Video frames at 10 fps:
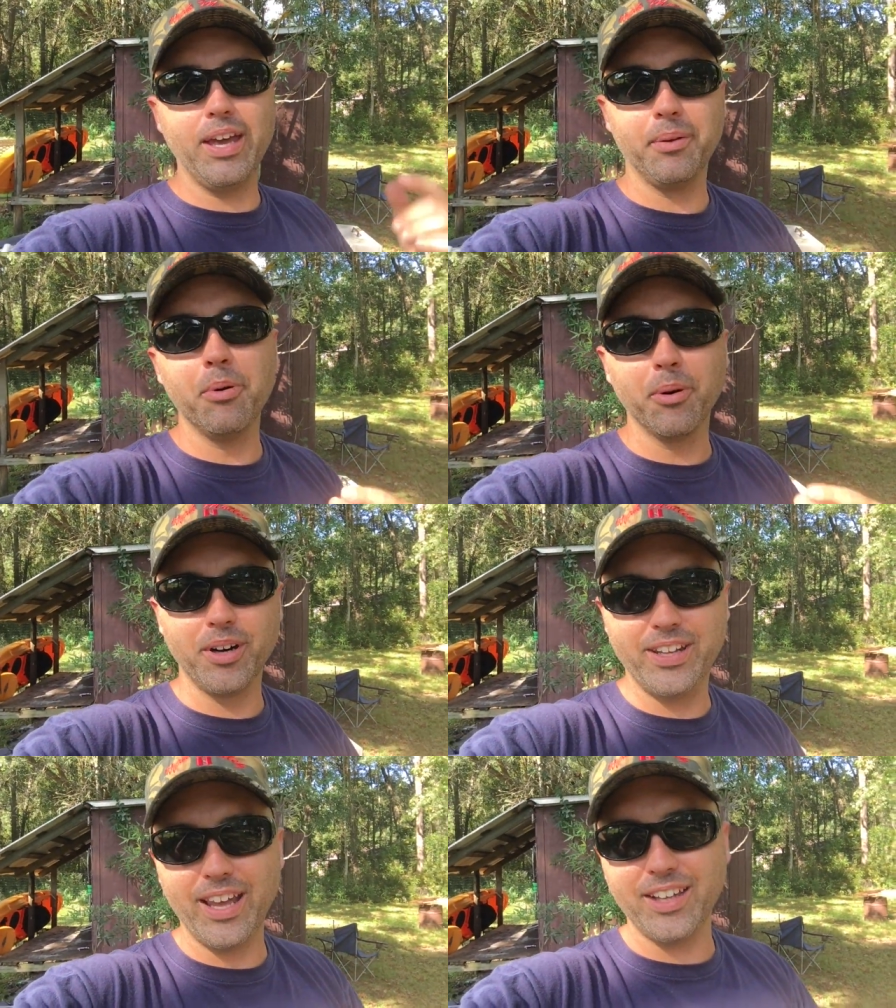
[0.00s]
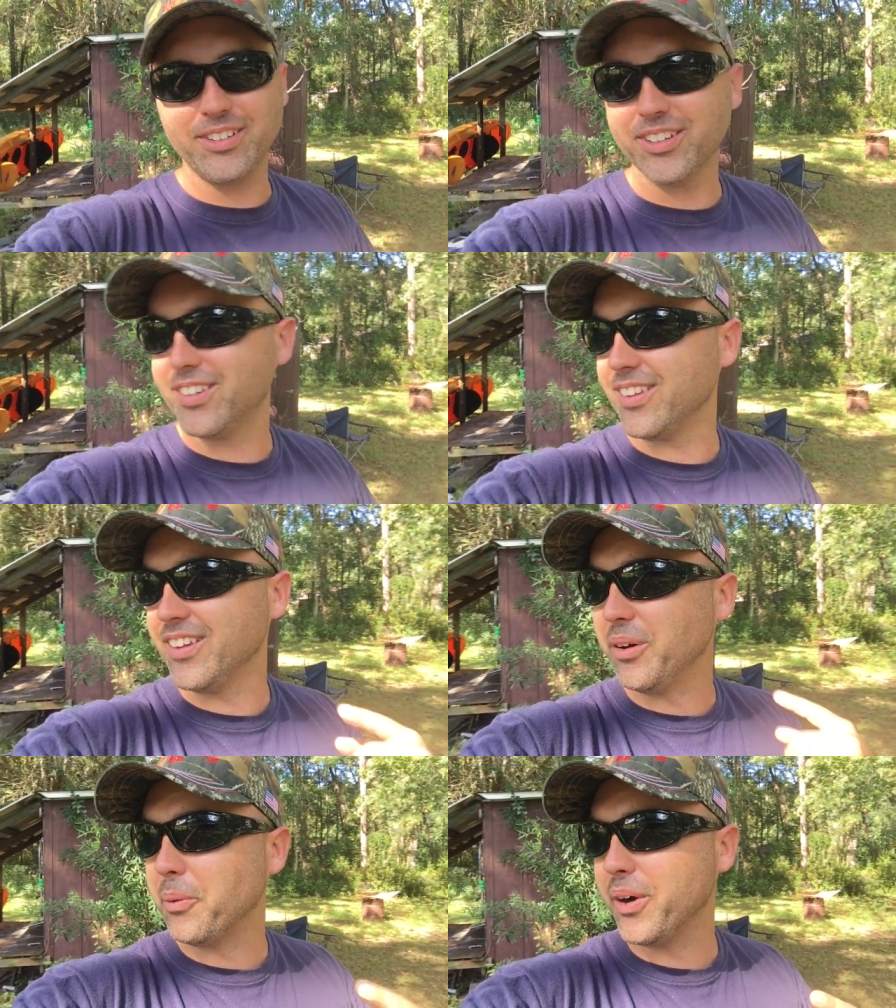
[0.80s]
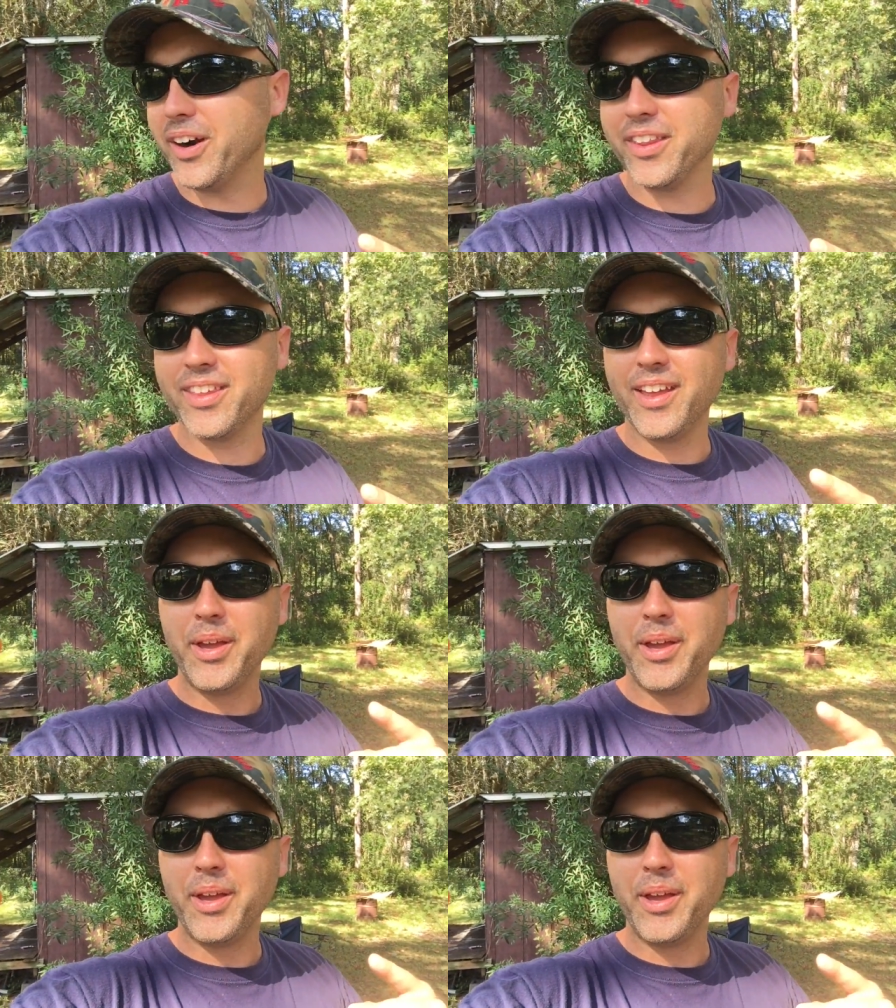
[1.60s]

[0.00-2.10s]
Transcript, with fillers: being more dangerous than they're worth.